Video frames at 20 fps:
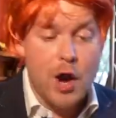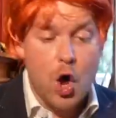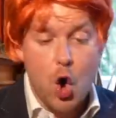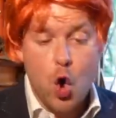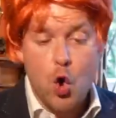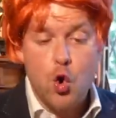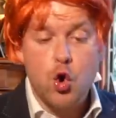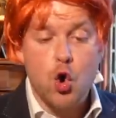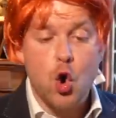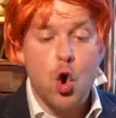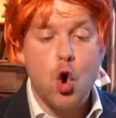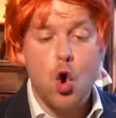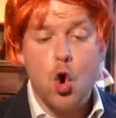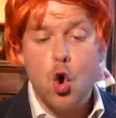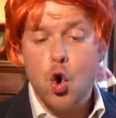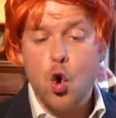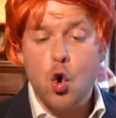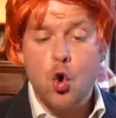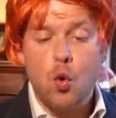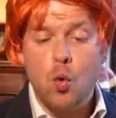don't
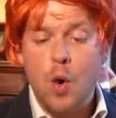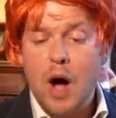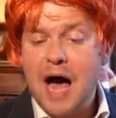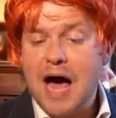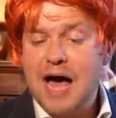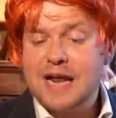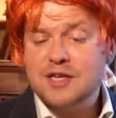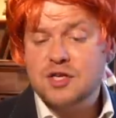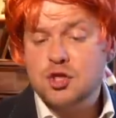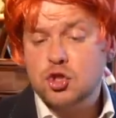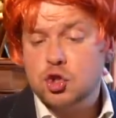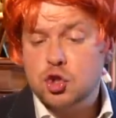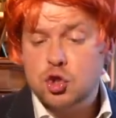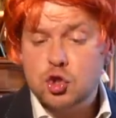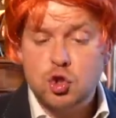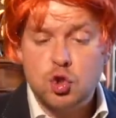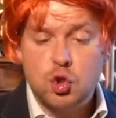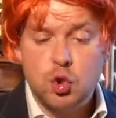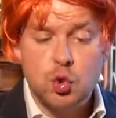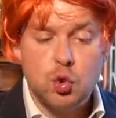know what to
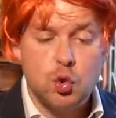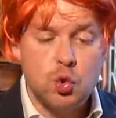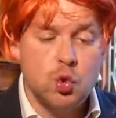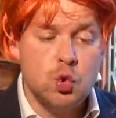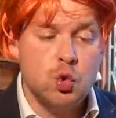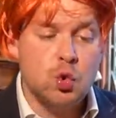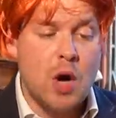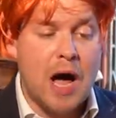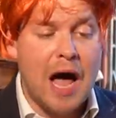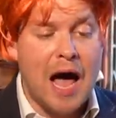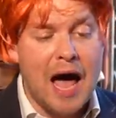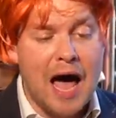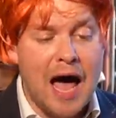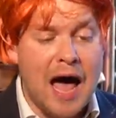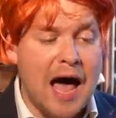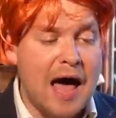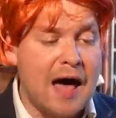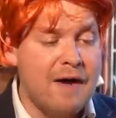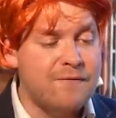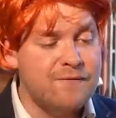do,
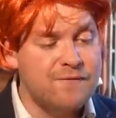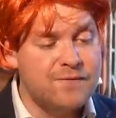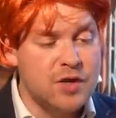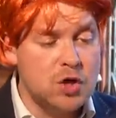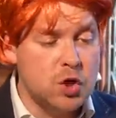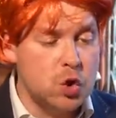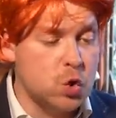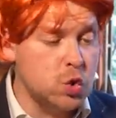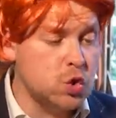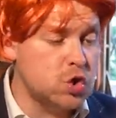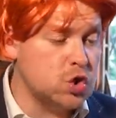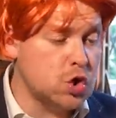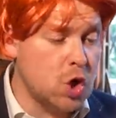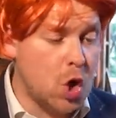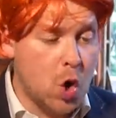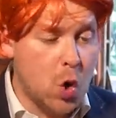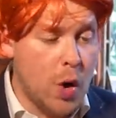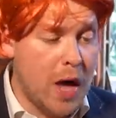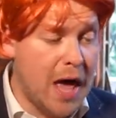I feel so